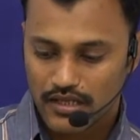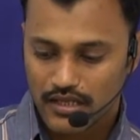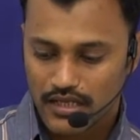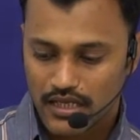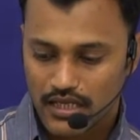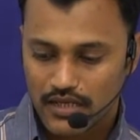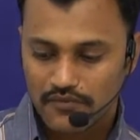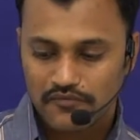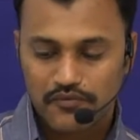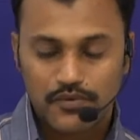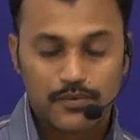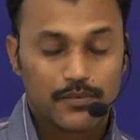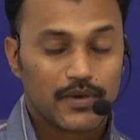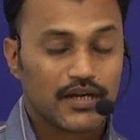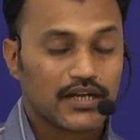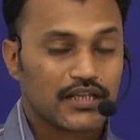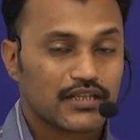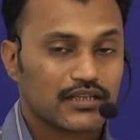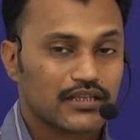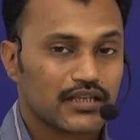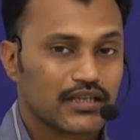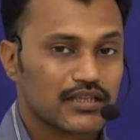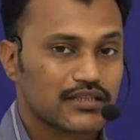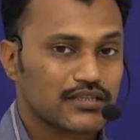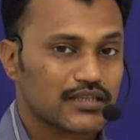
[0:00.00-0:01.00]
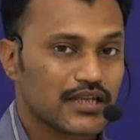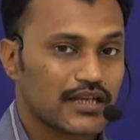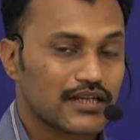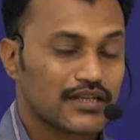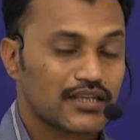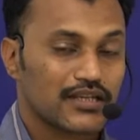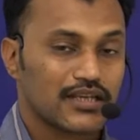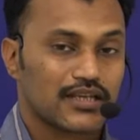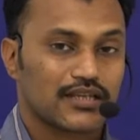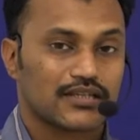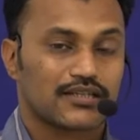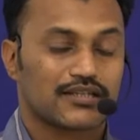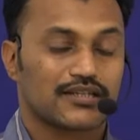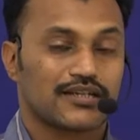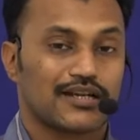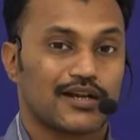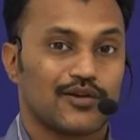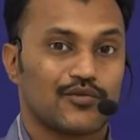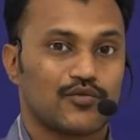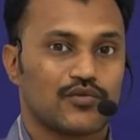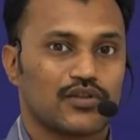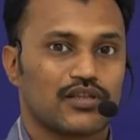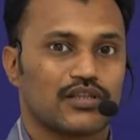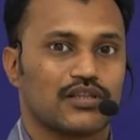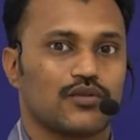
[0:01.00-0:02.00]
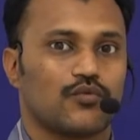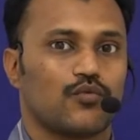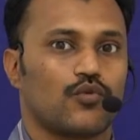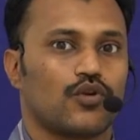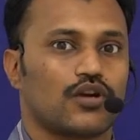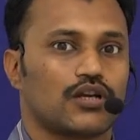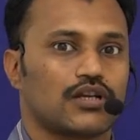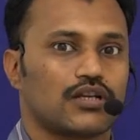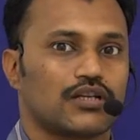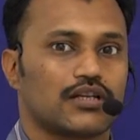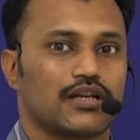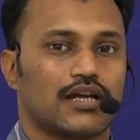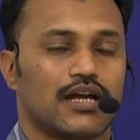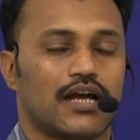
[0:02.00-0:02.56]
everybody thinks that he has drowned in the water,